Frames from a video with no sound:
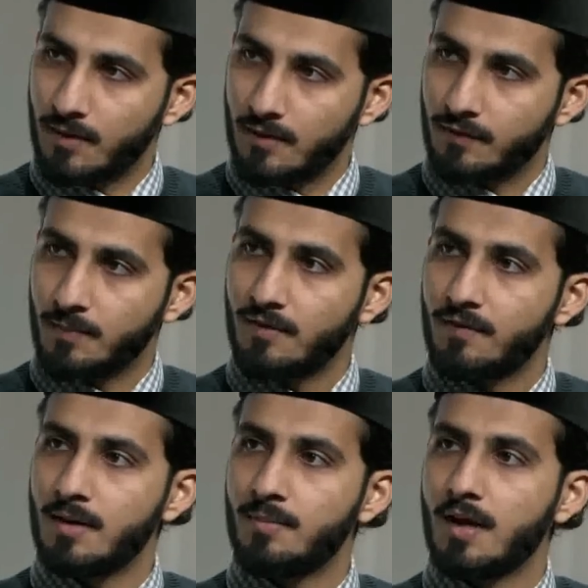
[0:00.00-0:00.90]
from
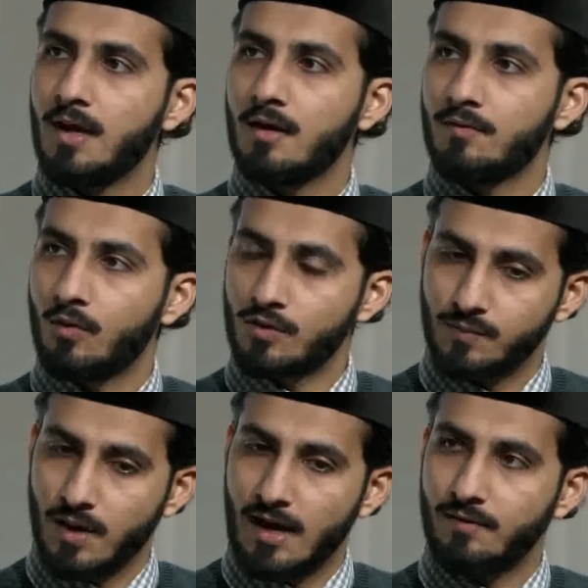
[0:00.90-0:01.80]
the very beginning, of
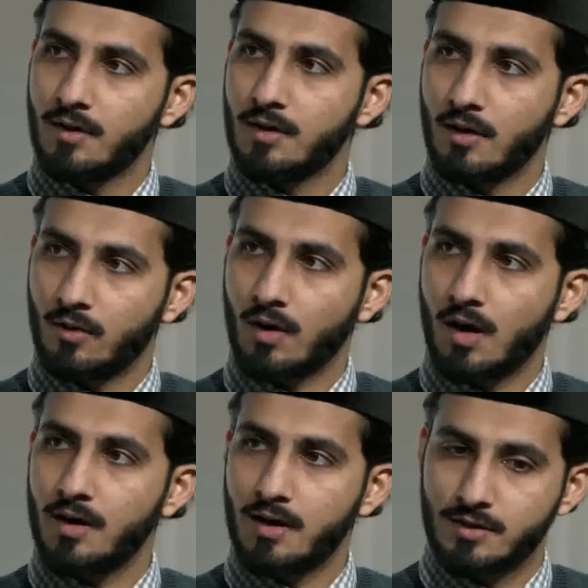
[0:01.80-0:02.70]
course, we have the
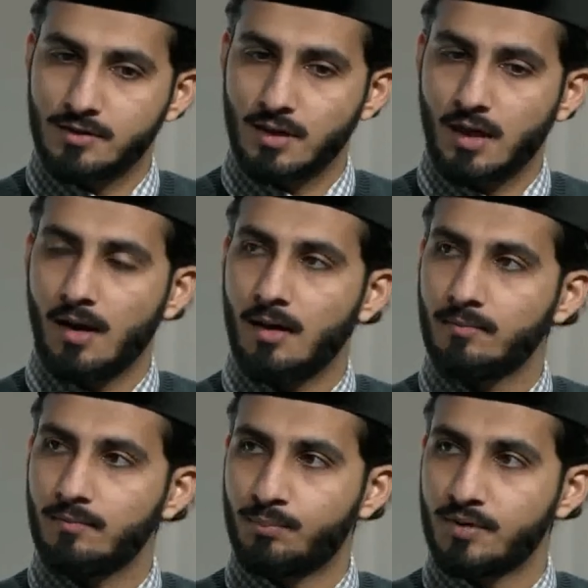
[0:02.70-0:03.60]
Quran in its
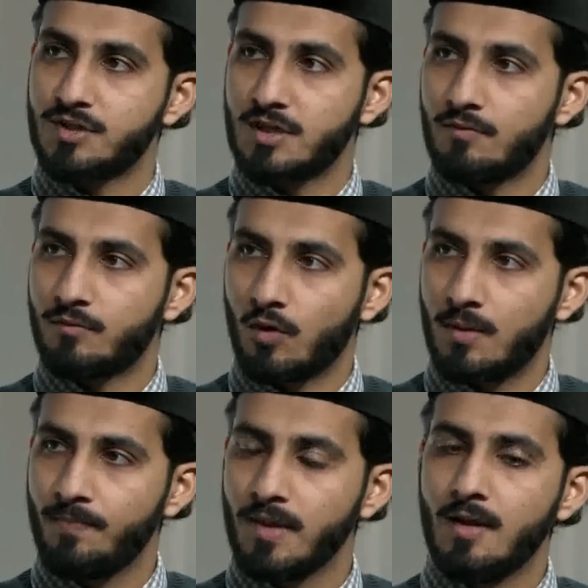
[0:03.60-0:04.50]
pristine
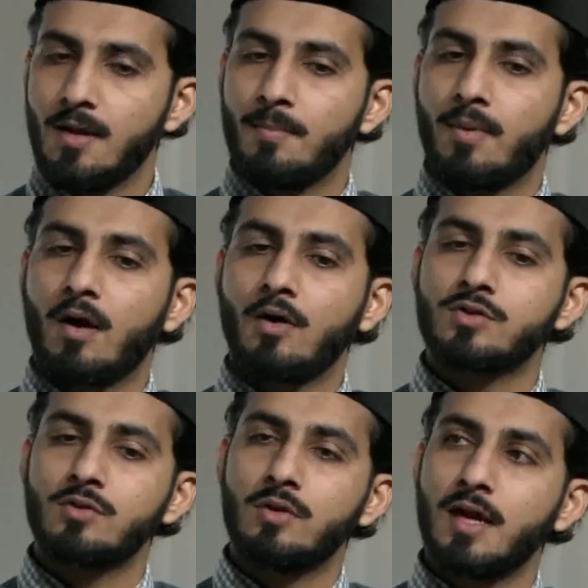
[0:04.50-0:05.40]
form, mm-hmm. but
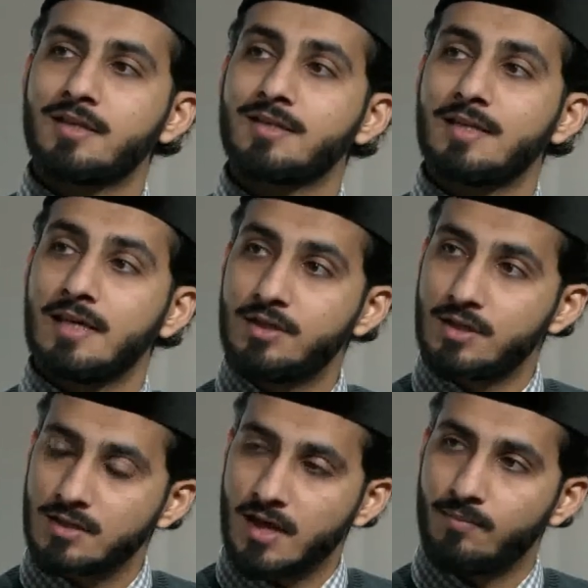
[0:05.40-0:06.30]
also its
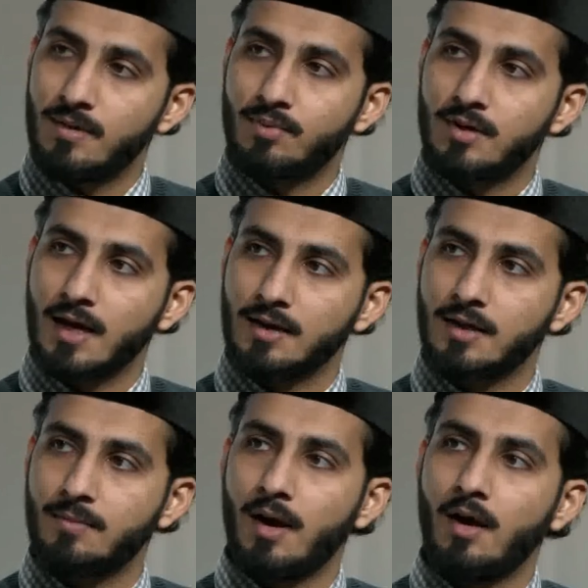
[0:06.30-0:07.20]
teachings have been
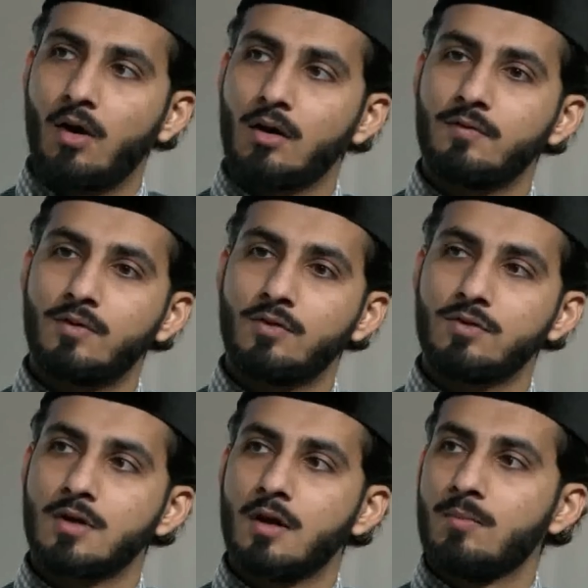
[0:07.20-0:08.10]
protected by all of
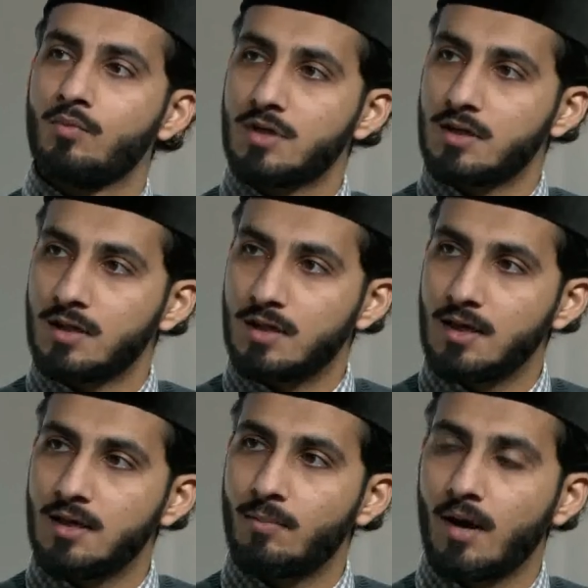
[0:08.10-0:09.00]
those
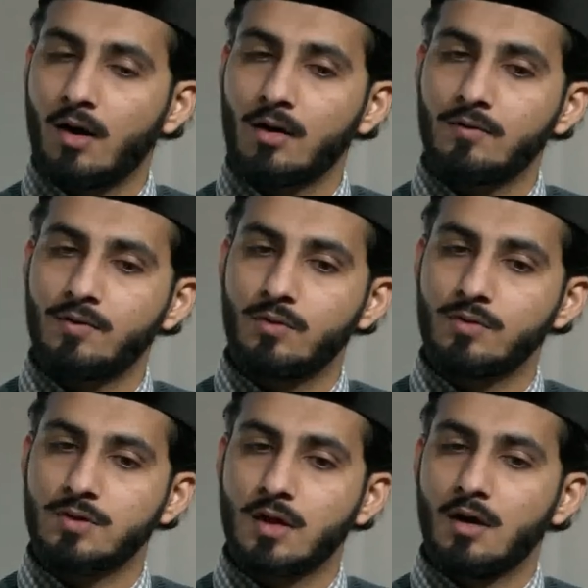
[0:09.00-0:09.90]
mujaddideen, by all of
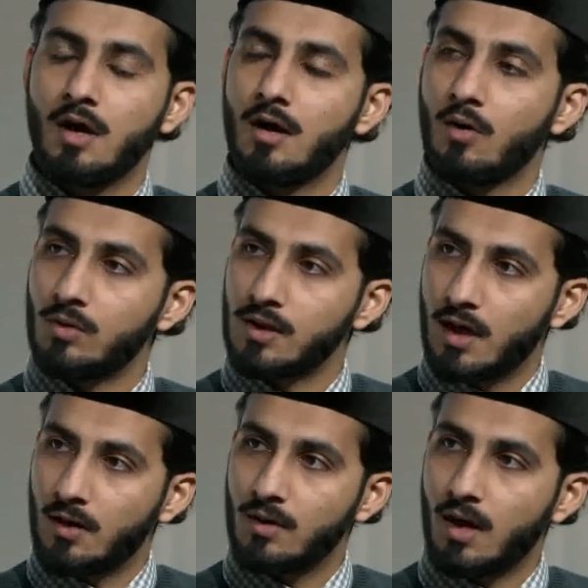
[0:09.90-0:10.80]
those
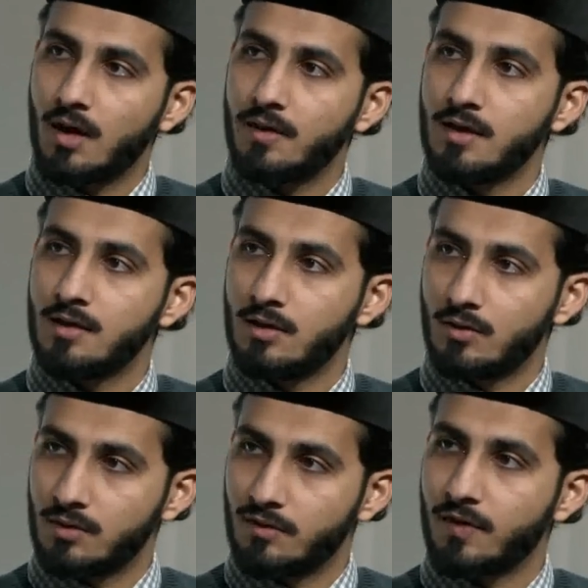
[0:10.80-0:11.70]
awliyaullah,
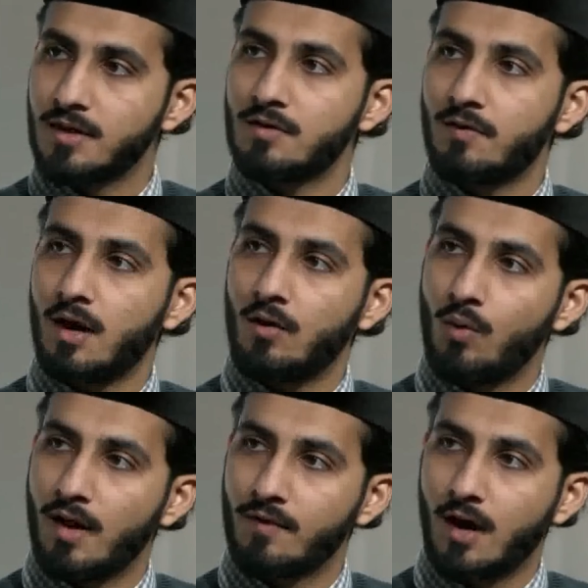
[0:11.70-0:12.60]
the friends of
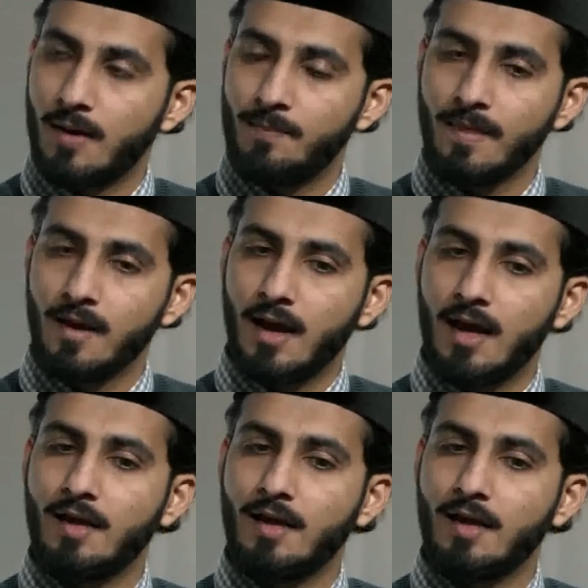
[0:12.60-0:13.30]
Allah who have come